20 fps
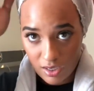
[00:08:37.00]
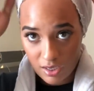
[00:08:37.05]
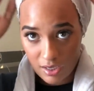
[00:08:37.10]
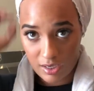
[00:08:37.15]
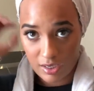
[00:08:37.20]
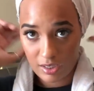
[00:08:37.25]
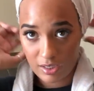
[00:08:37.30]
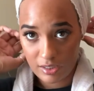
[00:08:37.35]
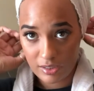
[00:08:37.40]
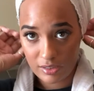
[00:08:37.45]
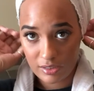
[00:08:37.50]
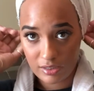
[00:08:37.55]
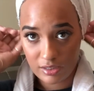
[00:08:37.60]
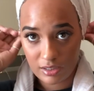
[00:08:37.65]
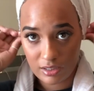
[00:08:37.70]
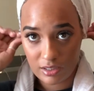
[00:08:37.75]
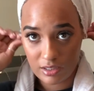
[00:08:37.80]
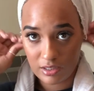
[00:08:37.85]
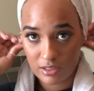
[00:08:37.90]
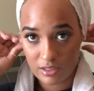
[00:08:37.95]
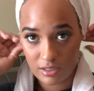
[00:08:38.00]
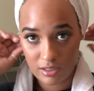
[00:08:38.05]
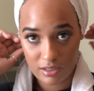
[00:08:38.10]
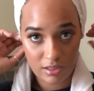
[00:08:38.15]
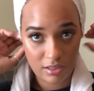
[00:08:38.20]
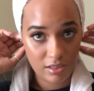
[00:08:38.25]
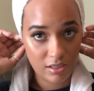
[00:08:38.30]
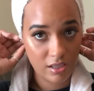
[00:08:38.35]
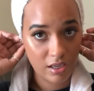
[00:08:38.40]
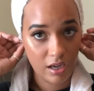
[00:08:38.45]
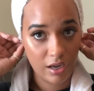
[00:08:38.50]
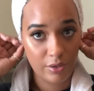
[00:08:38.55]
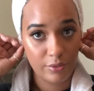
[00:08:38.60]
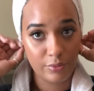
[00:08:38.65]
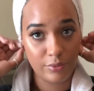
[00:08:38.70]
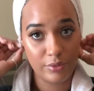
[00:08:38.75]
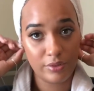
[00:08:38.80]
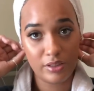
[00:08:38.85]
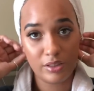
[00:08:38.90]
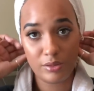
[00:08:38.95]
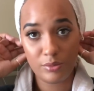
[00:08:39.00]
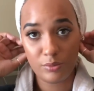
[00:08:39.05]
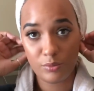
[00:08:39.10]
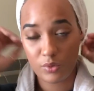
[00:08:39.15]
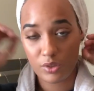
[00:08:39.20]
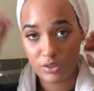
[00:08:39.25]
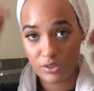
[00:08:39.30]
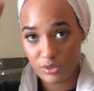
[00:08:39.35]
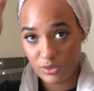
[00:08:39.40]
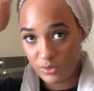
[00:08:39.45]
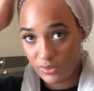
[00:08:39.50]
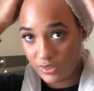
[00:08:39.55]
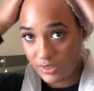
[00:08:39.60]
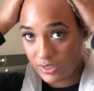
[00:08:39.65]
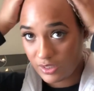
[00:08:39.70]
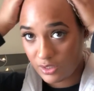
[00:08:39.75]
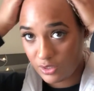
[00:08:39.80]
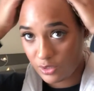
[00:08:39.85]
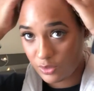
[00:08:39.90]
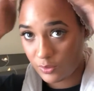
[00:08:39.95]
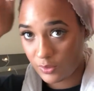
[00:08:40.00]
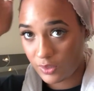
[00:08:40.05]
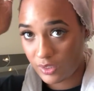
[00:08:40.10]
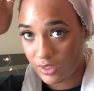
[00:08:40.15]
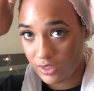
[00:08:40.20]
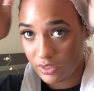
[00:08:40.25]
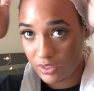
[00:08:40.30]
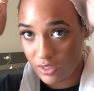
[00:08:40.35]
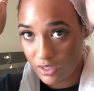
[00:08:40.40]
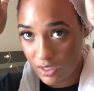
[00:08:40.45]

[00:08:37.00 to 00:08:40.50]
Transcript: and I really want to accentuate